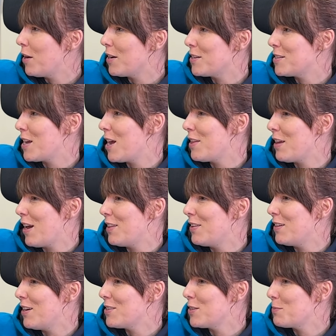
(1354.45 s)
and I say that in the
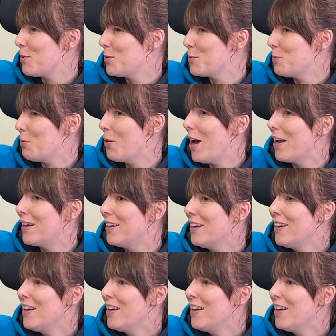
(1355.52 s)
nicest possible way.